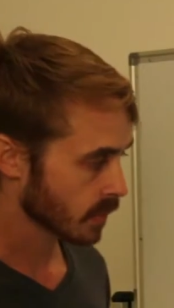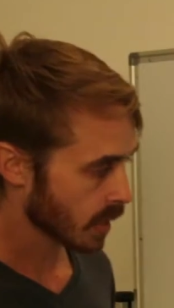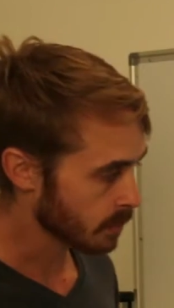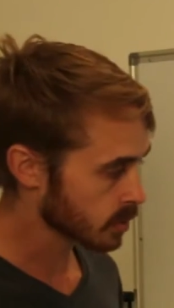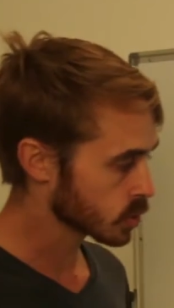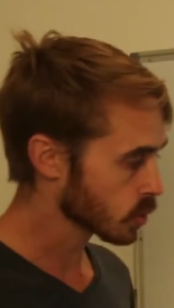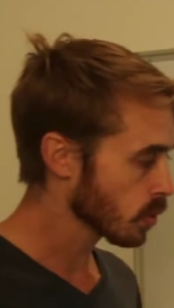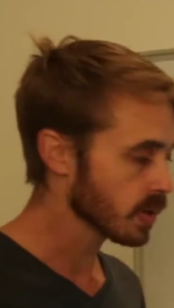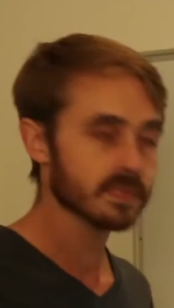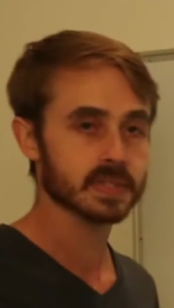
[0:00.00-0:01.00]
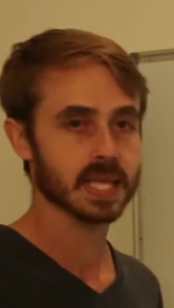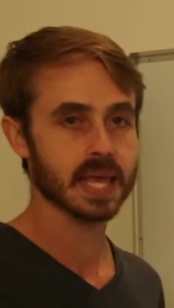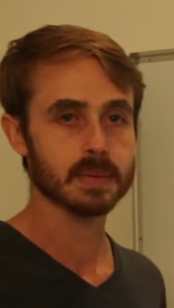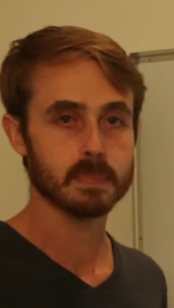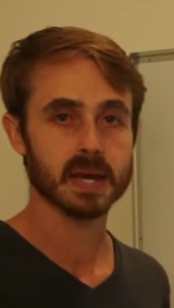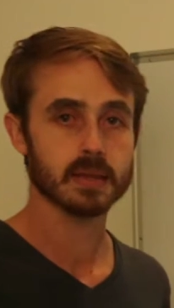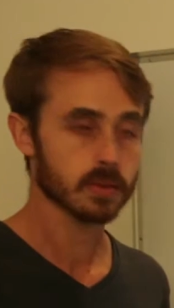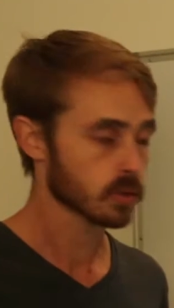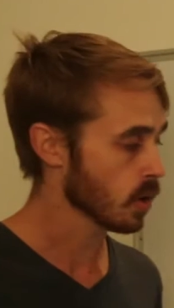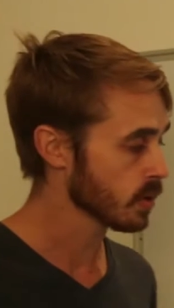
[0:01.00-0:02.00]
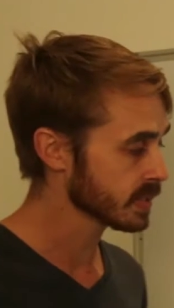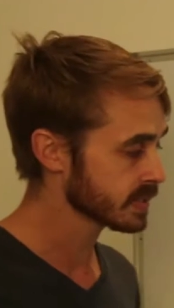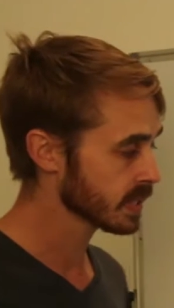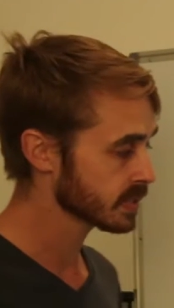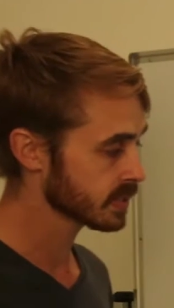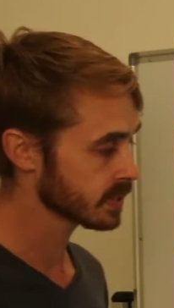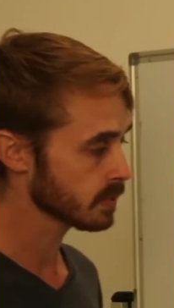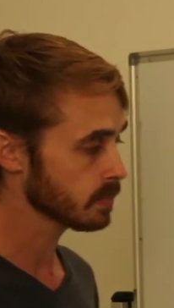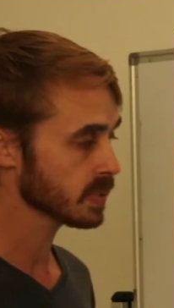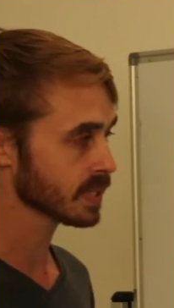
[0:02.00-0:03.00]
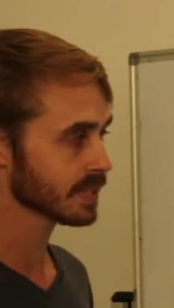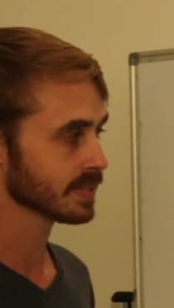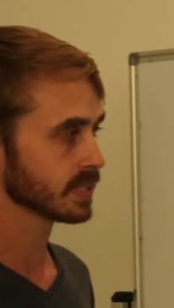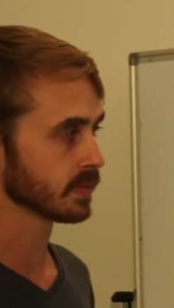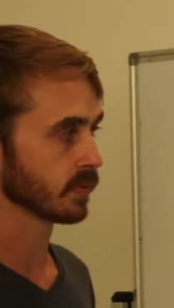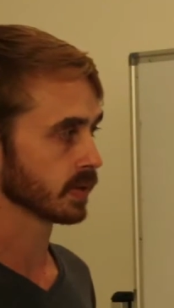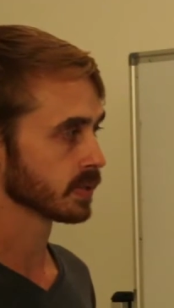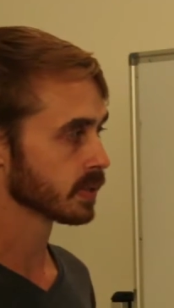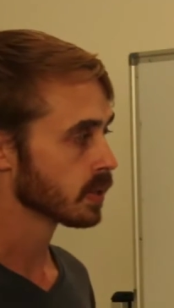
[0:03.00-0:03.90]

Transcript: I'm not sure if it's any better than the Koenigsegg system, but it is different.